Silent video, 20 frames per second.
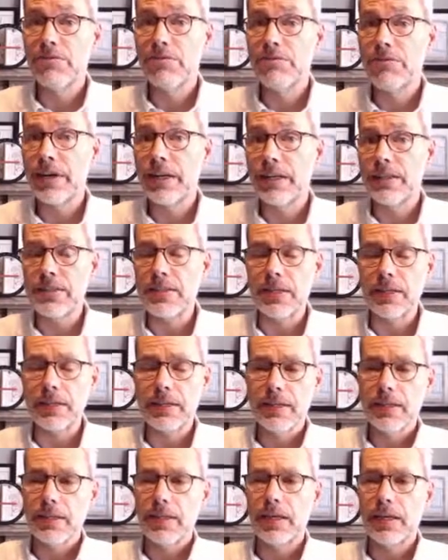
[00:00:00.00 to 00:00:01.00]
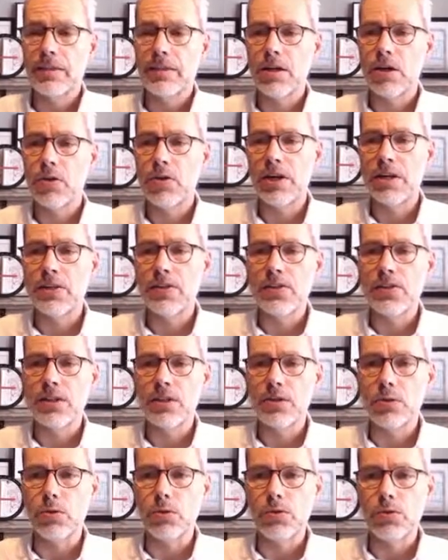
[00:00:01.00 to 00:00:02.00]
finding in our
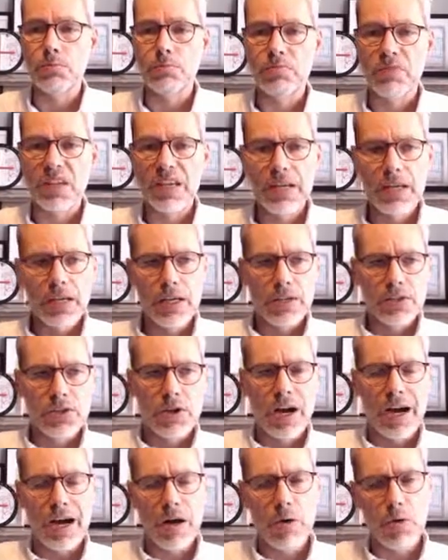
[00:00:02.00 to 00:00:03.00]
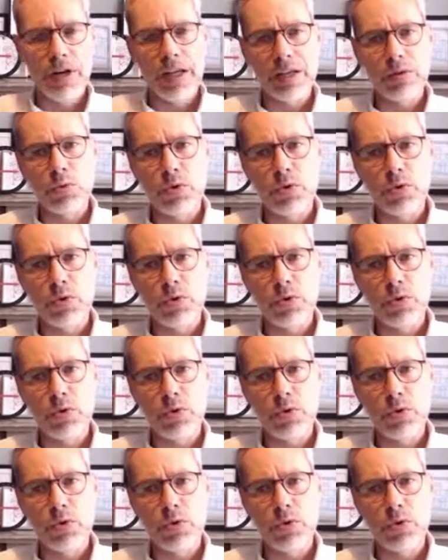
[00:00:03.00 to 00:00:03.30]
ICUs. So how can